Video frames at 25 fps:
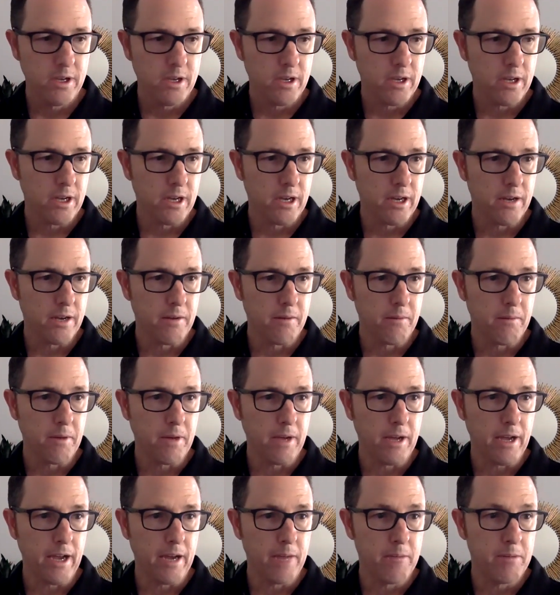
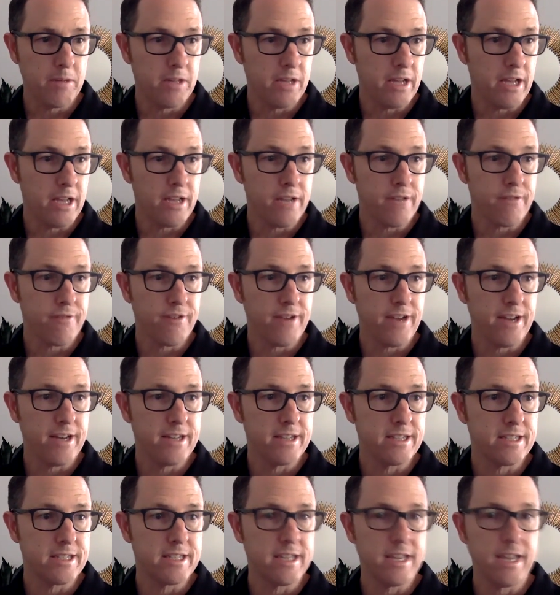I'd be lying if I
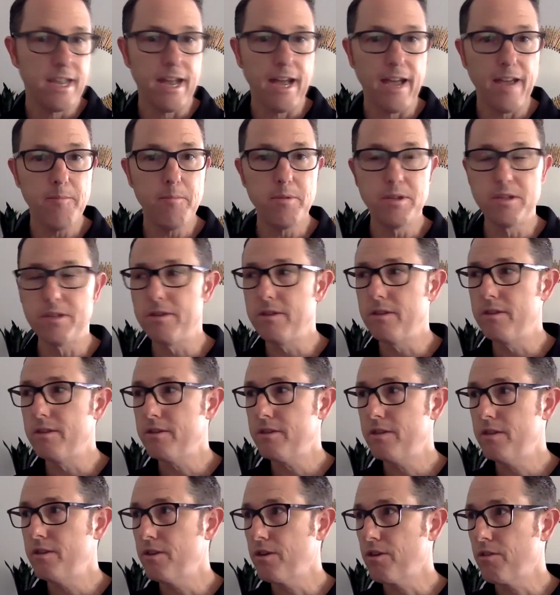didn't say I've been
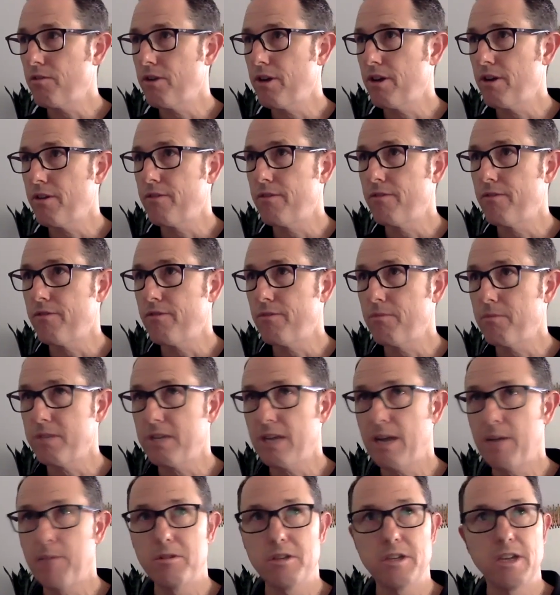sitting around from
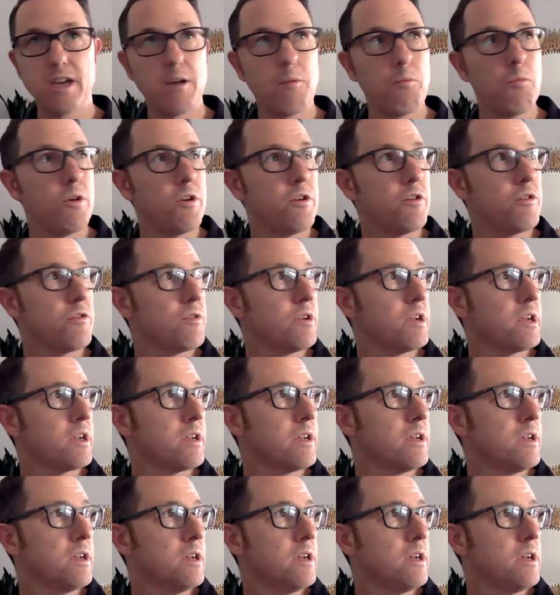time to time wondering,
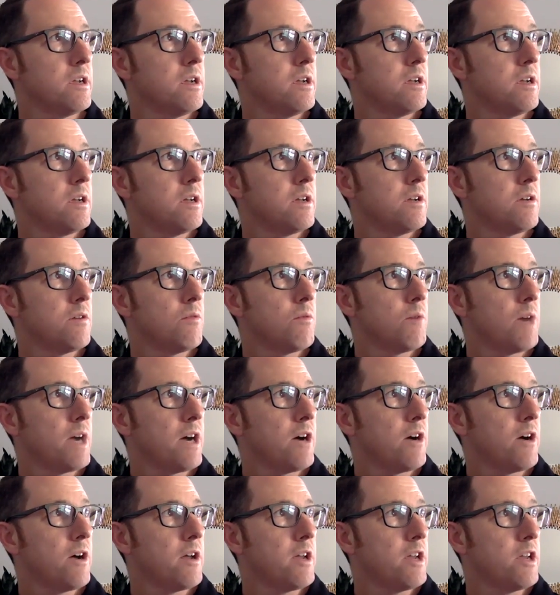
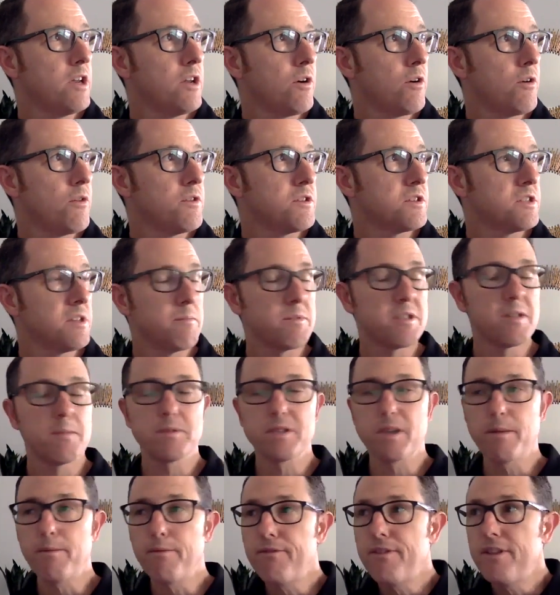wow, the symptoms
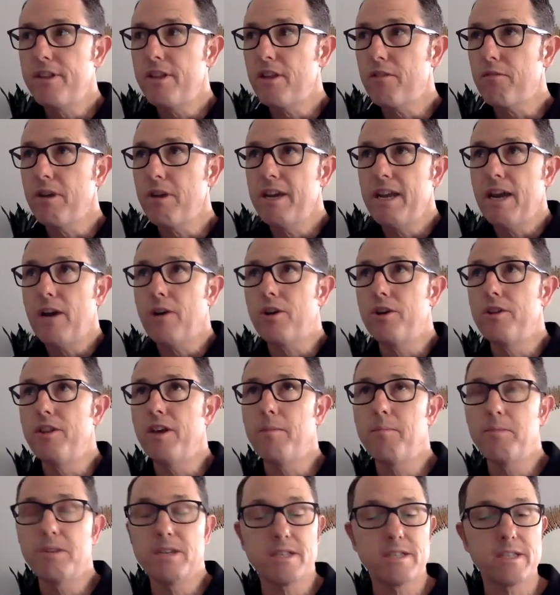I'm feeling right now, could
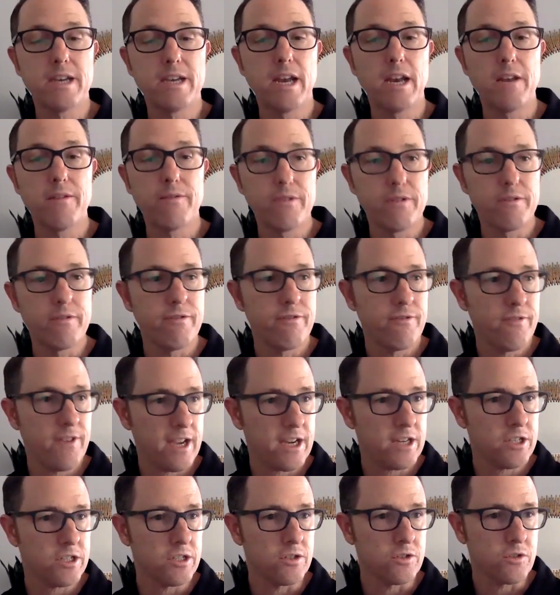that be a sign of
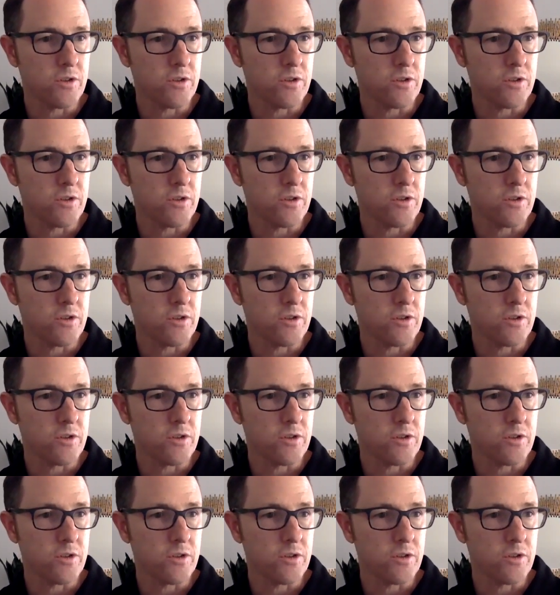infection?